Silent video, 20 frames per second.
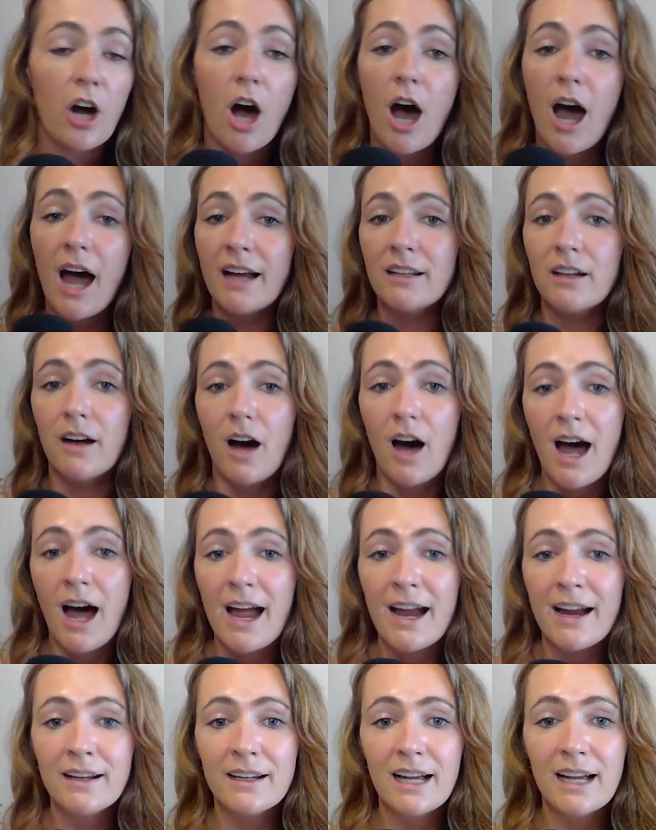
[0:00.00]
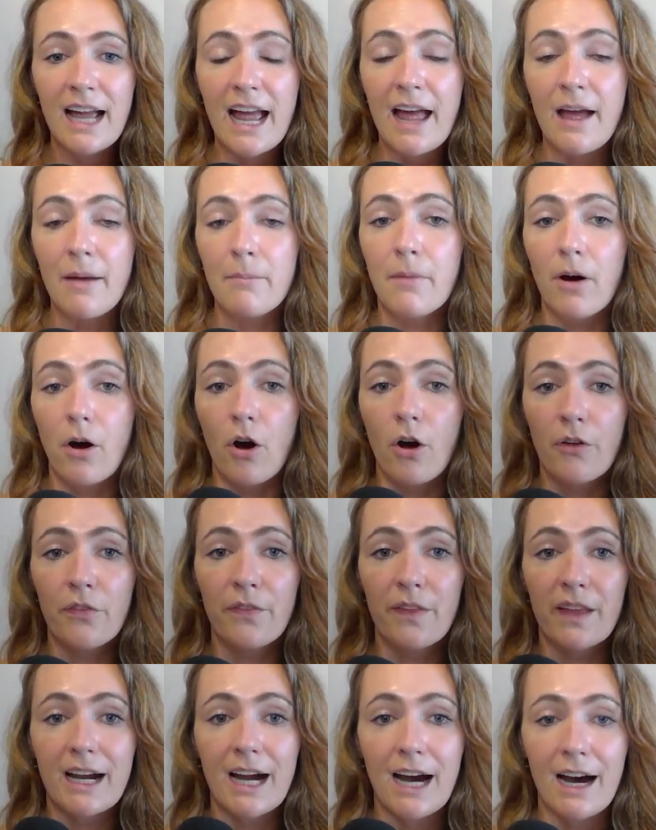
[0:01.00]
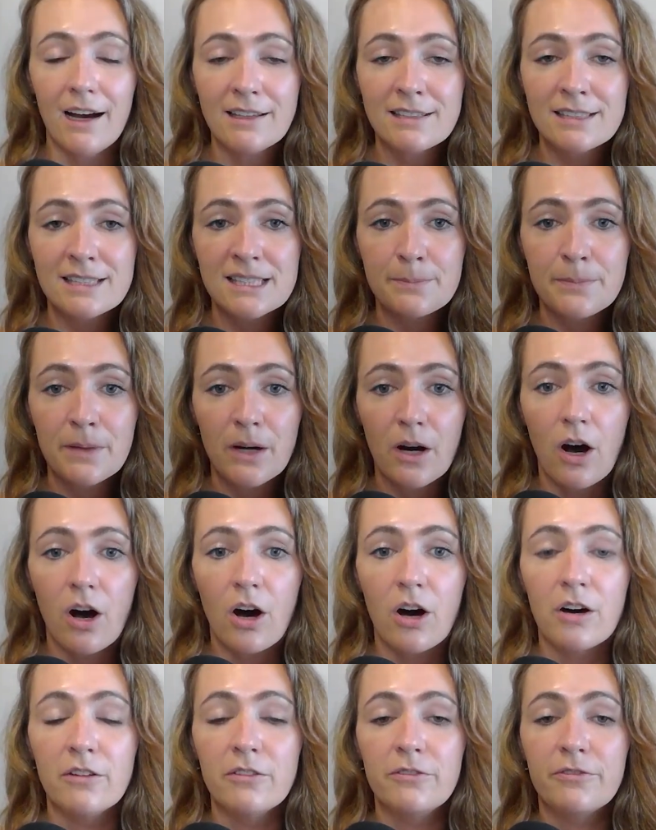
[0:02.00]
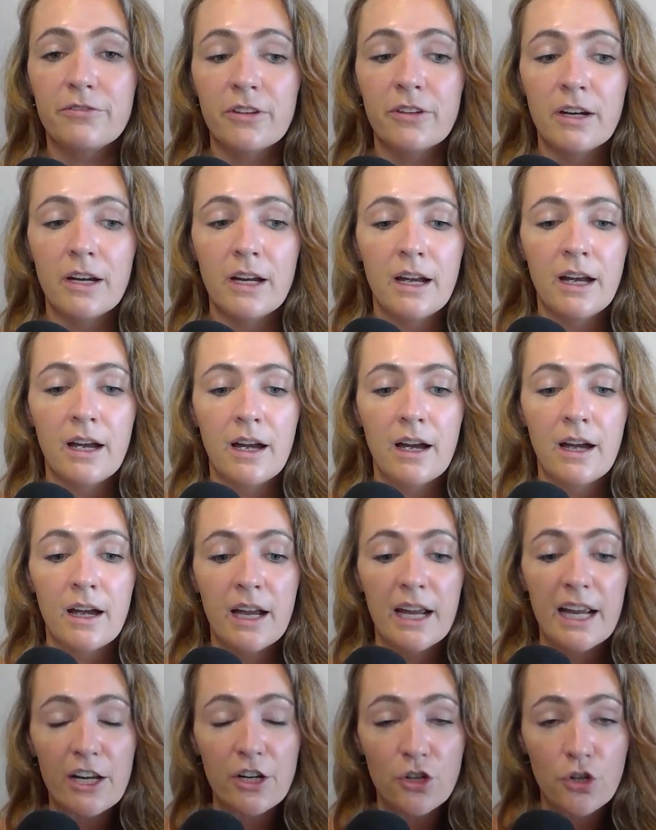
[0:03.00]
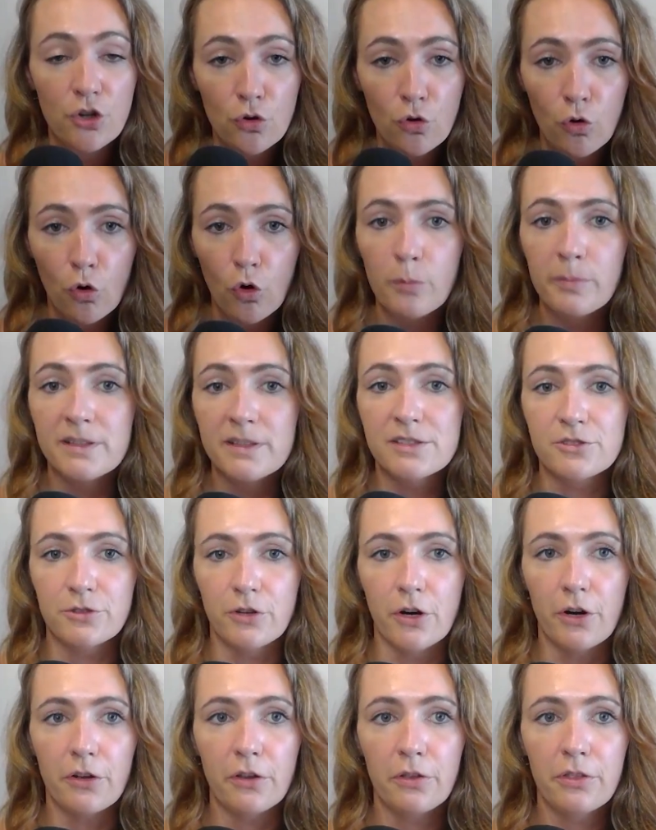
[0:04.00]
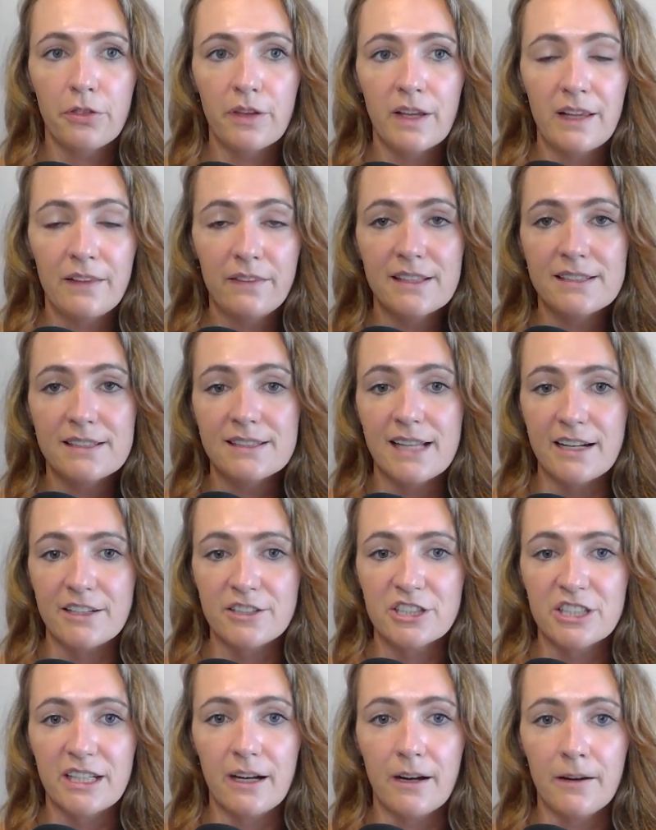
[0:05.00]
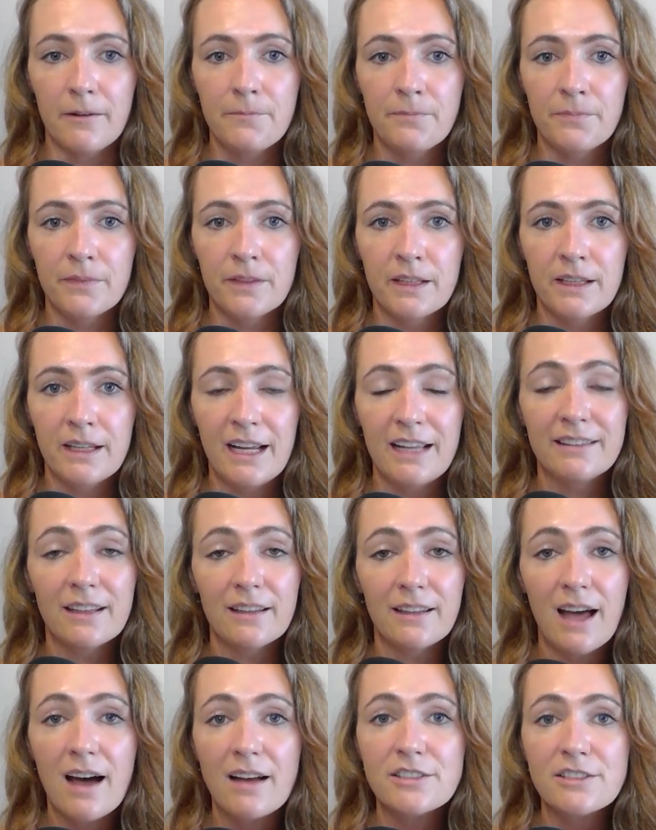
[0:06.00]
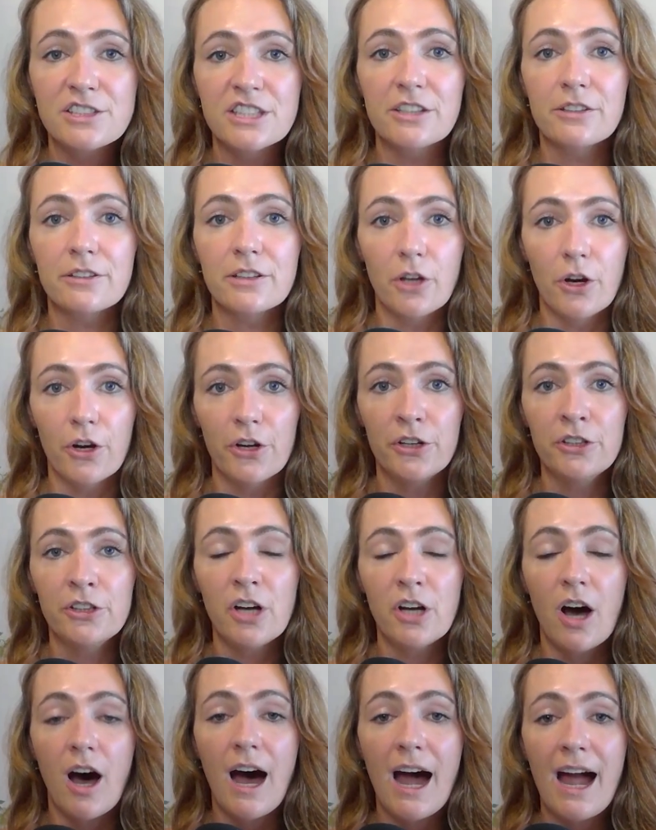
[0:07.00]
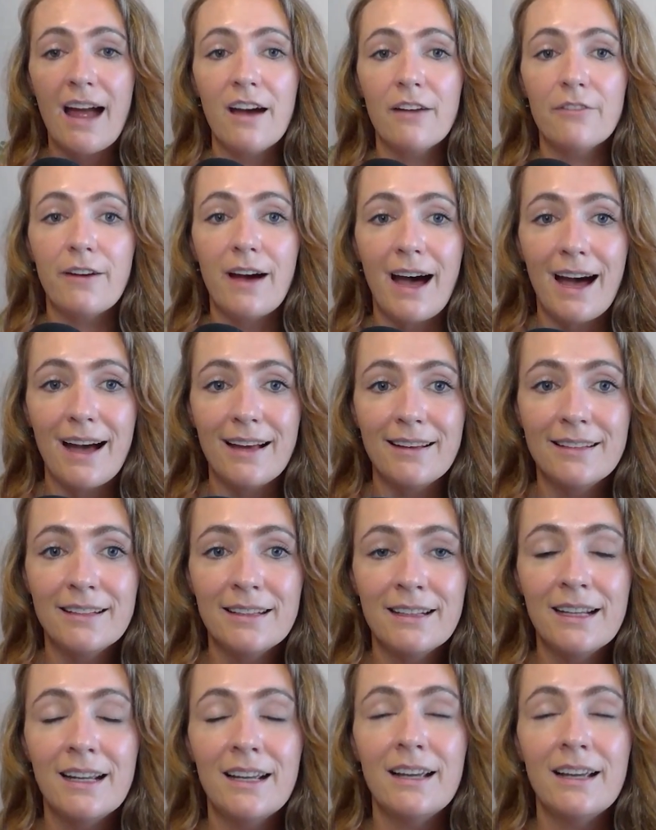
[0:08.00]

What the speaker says: I am on the cusp of enormous growth in this next year. In the last year alone, I have had